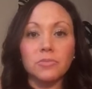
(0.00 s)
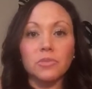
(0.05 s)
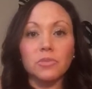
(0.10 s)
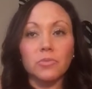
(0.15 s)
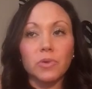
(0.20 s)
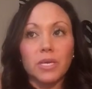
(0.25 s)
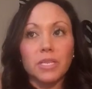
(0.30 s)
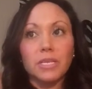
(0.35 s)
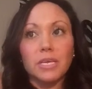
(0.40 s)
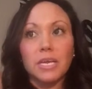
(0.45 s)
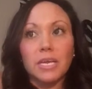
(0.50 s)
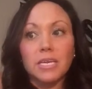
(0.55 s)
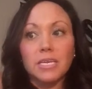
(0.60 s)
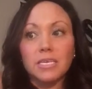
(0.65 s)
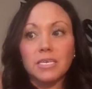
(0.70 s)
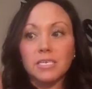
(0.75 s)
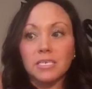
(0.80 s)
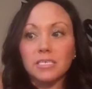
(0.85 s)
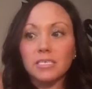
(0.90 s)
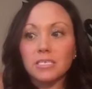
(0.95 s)
the way that I
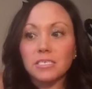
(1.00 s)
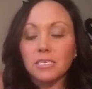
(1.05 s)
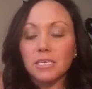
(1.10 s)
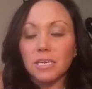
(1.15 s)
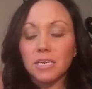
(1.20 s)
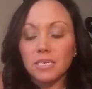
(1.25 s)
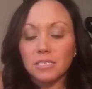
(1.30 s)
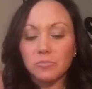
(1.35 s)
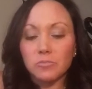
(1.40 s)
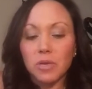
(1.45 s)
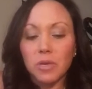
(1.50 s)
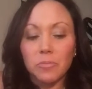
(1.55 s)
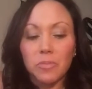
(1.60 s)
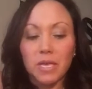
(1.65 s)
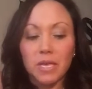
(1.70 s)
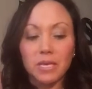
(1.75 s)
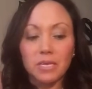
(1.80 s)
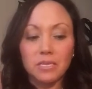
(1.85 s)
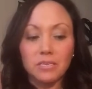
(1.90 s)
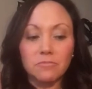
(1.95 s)
eat as my
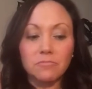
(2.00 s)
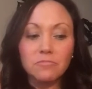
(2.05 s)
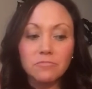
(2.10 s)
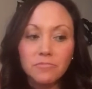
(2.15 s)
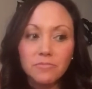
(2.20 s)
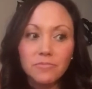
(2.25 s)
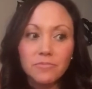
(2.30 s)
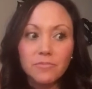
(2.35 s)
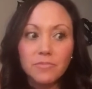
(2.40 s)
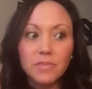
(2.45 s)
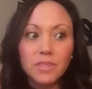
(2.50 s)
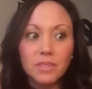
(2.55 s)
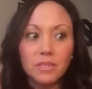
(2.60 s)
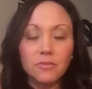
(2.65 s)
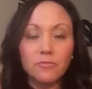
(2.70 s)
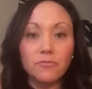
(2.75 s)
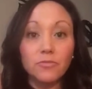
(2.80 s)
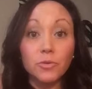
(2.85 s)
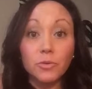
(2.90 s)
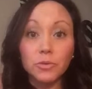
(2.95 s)
main
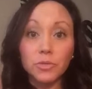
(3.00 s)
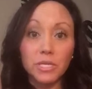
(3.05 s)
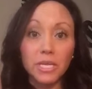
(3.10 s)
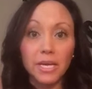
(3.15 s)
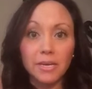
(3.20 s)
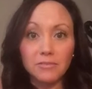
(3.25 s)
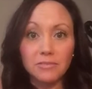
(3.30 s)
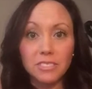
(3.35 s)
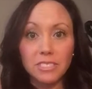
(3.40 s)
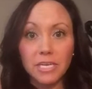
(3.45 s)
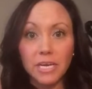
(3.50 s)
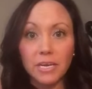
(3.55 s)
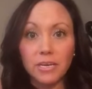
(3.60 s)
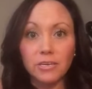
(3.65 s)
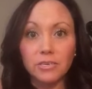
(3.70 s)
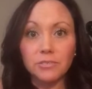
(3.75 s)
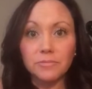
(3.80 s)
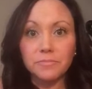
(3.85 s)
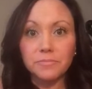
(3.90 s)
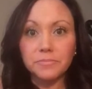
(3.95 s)
food
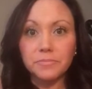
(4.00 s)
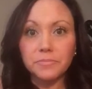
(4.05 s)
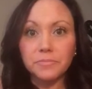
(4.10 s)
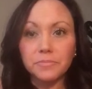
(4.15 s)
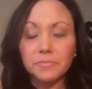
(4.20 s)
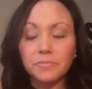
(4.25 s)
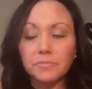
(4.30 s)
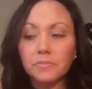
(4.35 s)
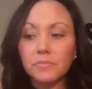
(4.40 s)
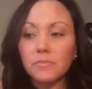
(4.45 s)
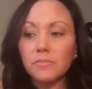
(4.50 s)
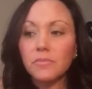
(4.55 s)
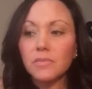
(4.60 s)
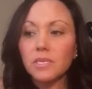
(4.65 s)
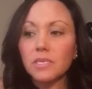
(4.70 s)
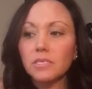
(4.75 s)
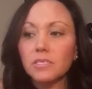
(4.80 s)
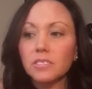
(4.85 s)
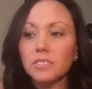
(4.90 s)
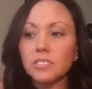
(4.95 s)
lifestyle.
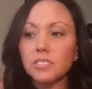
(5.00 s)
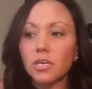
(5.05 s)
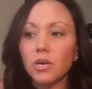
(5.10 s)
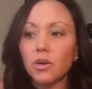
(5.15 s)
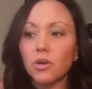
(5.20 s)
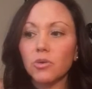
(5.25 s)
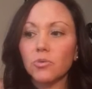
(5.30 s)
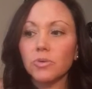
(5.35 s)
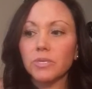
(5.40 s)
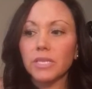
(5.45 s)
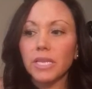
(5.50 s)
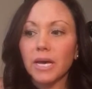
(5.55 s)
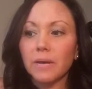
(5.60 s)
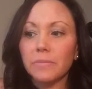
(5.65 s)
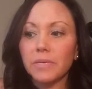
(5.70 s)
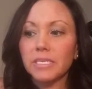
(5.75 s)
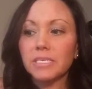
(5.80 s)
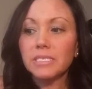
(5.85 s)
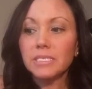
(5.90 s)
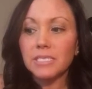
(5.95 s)
So with
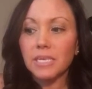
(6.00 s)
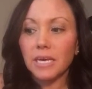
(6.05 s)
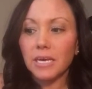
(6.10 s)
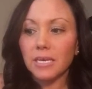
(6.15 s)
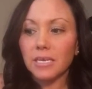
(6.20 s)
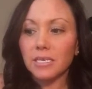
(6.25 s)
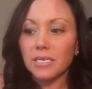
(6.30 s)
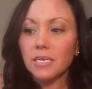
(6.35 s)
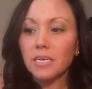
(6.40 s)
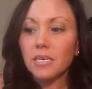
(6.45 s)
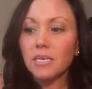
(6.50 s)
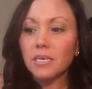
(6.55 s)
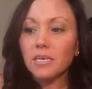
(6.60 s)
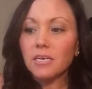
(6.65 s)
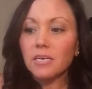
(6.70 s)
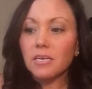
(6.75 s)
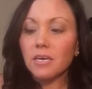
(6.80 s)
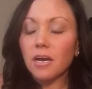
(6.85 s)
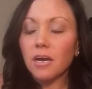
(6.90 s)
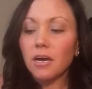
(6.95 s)
that being said,
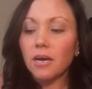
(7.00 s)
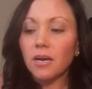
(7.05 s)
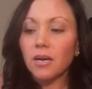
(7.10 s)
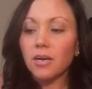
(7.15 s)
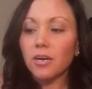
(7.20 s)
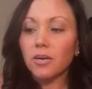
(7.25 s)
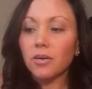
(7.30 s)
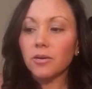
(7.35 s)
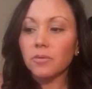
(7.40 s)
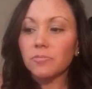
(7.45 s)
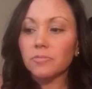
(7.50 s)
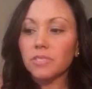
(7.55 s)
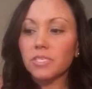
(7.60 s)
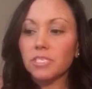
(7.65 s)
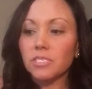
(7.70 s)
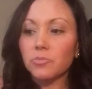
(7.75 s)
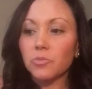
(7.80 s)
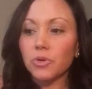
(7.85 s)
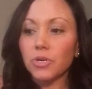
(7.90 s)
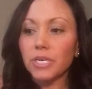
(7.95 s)

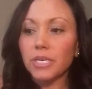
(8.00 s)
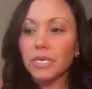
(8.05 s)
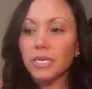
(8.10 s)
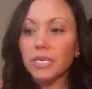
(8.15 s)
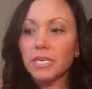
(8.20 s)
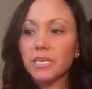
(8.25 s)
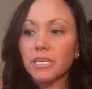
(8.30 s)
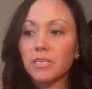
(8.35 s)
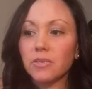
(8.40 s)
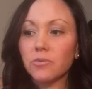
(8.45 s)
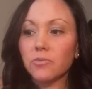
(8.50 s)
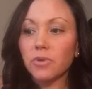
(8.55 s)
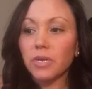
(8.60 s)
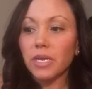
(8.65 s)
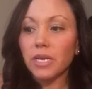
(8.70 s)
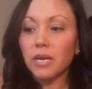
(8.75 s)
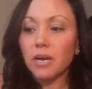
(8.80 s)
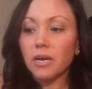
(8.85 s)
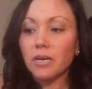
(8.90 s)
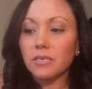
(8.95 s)
this morning
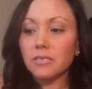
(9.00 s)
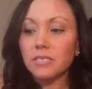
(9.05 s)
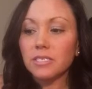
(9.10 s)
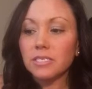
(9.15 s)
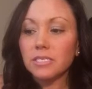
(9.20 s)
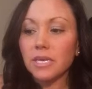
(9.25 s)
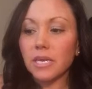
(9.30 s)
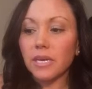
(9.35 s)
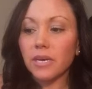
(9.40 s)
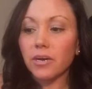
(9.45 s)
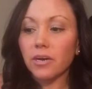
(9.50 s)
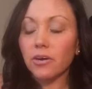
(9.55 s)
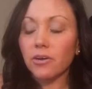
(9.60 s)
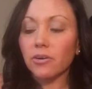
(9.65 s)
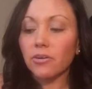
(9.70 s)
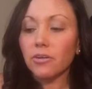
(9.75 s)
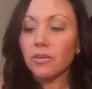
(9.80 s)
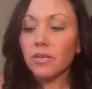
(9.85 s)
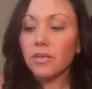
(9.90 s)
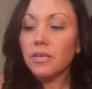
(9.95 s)
when I got on the
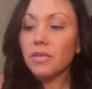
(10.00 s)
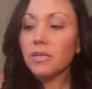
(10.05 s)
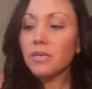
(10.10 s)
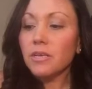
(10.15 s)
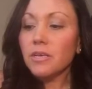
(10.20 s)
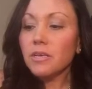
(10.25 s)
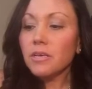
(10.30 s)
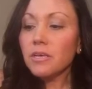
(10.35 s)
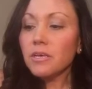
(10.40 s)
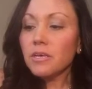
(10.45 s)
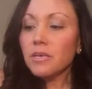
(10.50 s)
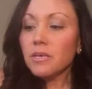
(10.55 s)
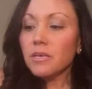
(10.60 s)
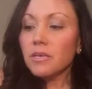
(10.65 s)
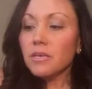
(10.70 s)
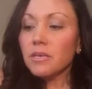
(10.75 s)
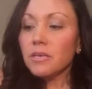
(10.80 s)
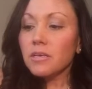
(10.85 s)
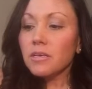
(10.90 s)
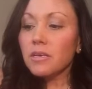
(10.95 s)
scale,
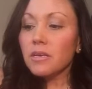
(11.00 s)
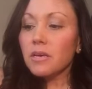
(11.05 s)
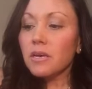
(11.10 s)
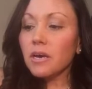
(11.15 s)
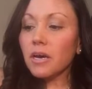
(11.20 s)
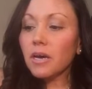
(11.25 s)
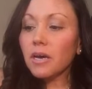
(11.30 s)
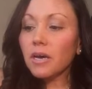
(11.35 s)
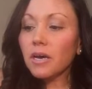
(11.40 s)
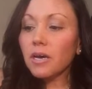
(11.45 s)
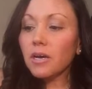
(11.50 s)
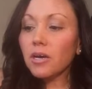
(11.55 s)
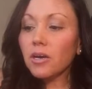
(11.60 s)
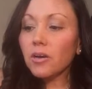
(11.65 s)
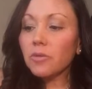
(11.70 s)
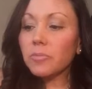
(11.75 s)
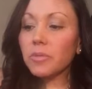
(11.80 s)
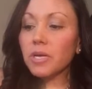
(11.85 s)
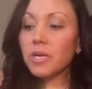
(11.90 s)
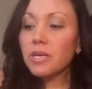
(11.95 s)

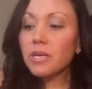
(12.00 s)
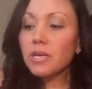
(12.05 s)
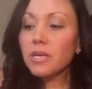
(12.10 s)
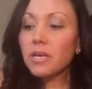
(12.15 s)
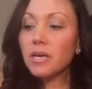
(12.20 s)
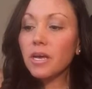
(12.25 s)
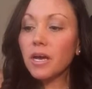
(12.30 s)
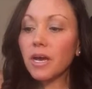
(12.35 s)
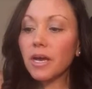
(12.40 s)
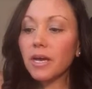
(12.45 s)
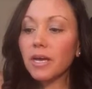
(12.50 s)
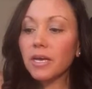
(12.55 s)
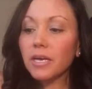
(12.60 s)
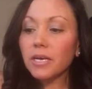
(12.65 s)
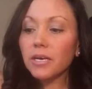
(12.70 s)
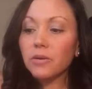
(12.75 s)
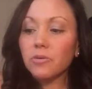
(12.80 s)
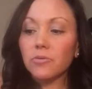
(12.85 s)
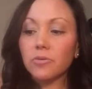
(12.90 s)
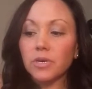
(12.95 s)
I
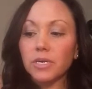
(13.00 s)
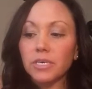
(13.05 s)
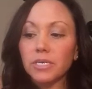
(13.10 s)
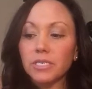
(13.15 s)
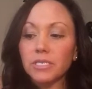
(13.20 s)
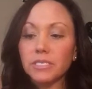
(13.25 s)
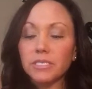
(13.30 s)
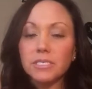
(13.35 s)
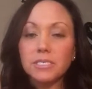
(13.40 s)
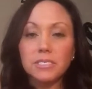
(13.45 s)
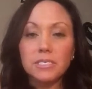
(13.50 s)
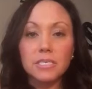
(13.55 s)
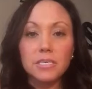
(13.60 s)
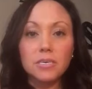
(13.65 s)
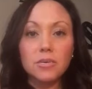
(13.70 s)
was